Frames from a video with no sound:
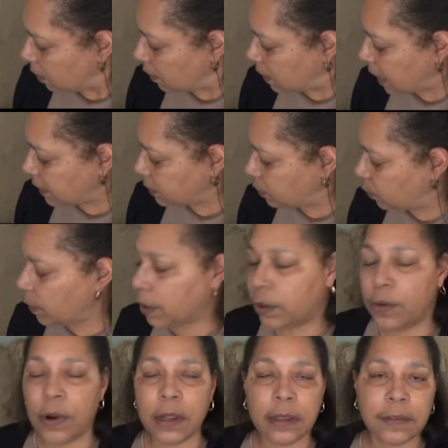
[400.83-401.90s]
that's where
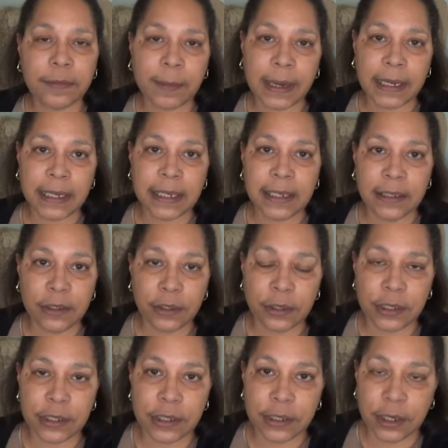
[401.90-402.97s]
all of my knitted
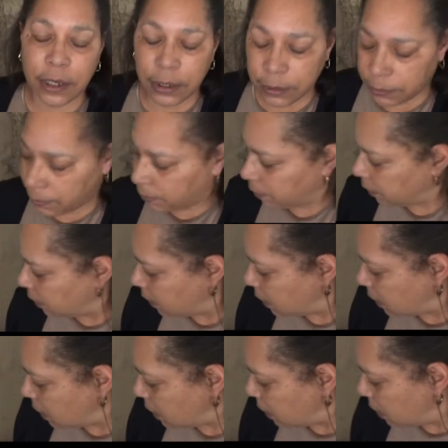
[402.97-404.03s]
goods go.
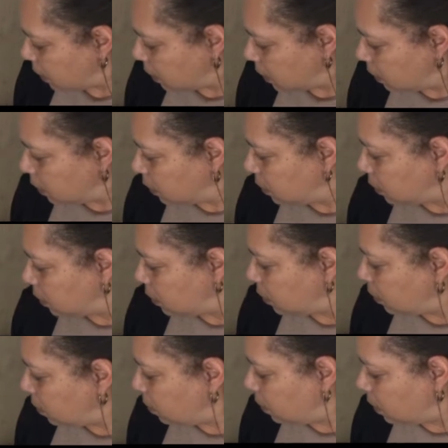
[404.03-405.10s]

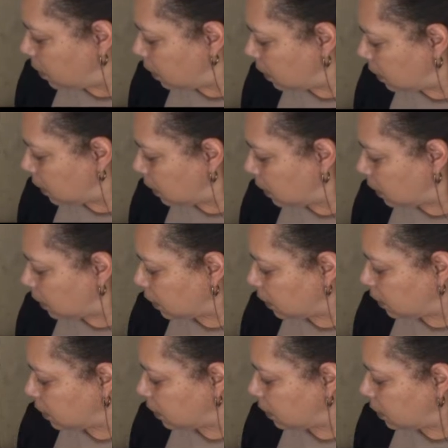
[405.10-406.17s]
So
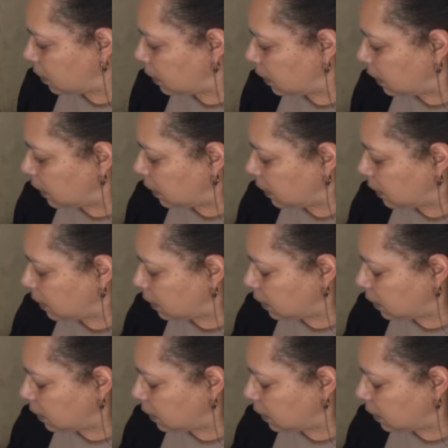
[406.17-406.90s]
now